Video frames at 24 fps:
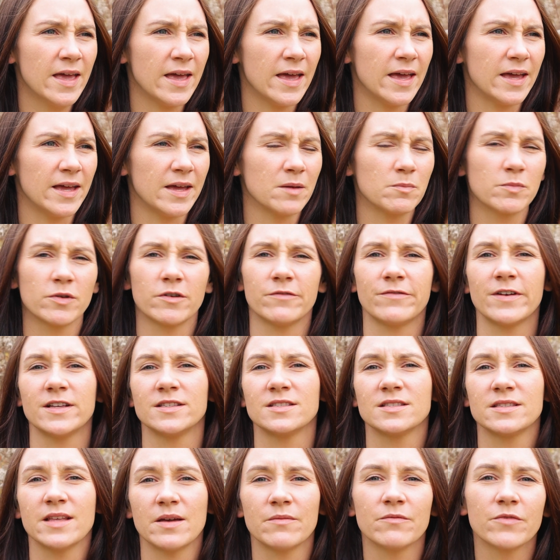it
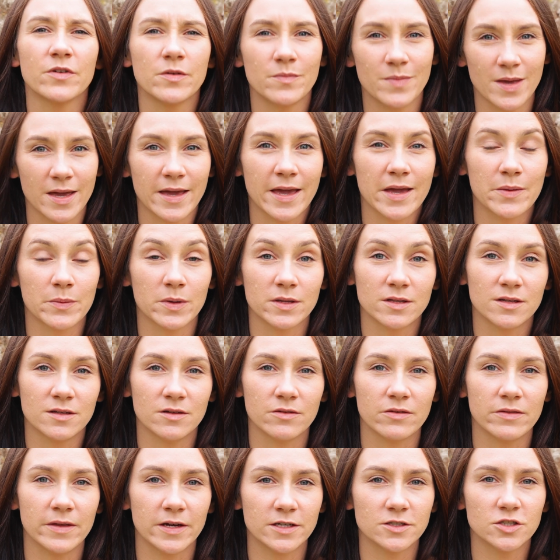prevents them from being able to
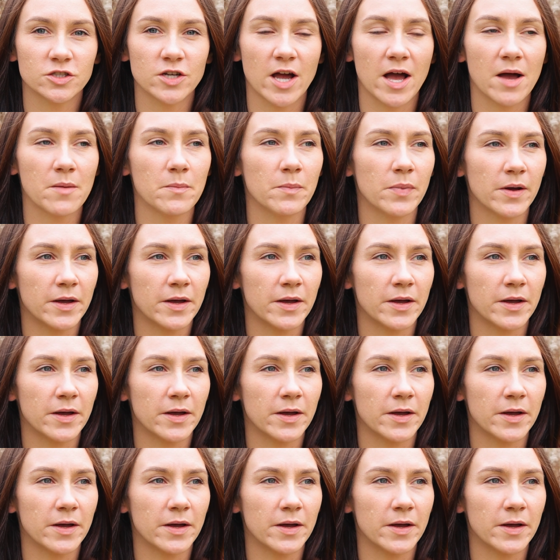do their job.